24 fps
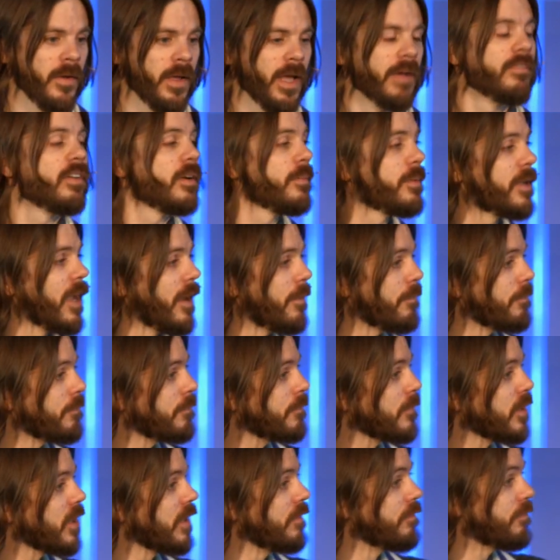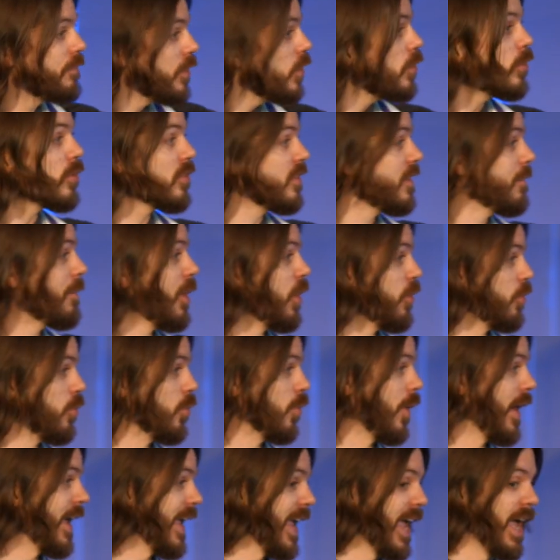Have I become confused about
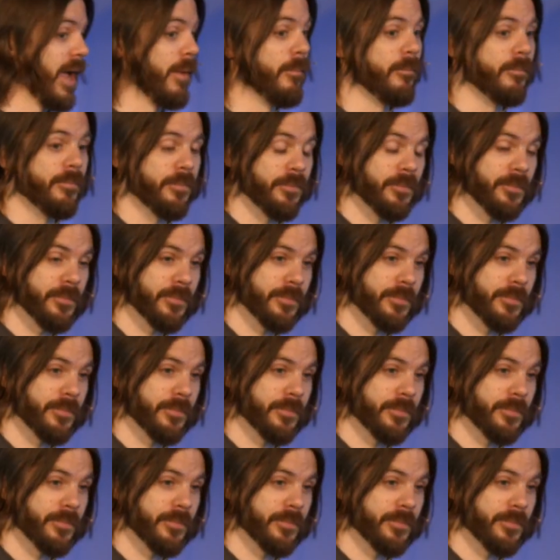who I am?